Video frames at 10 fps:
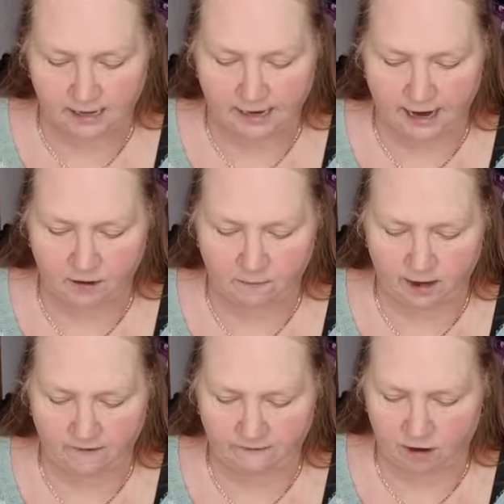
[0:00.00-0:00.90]
Now that
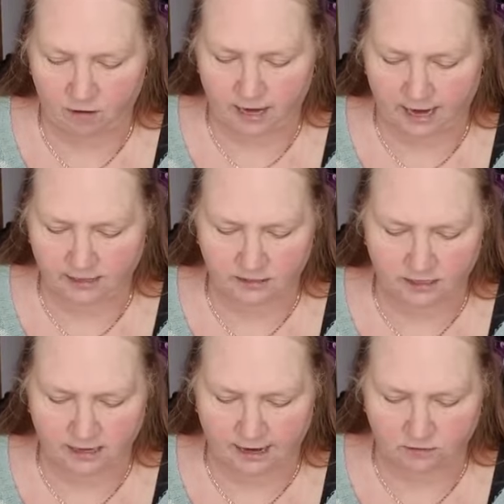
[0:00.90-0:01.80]
my phone has
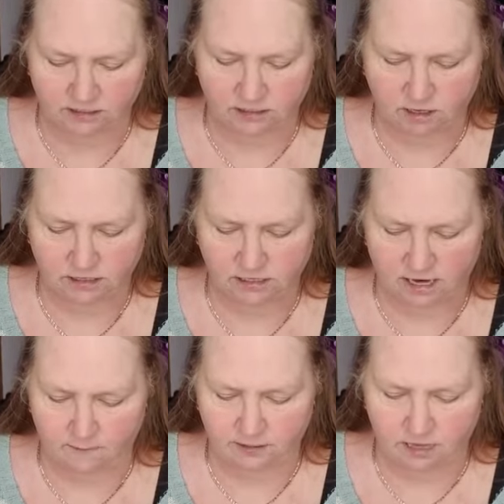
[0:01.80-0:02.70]
now decided to
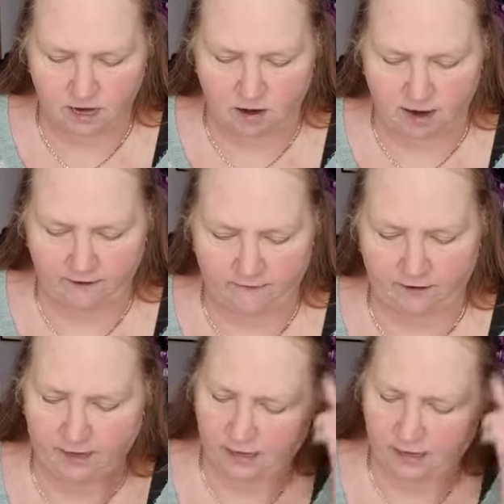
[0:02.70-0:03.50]
come to life,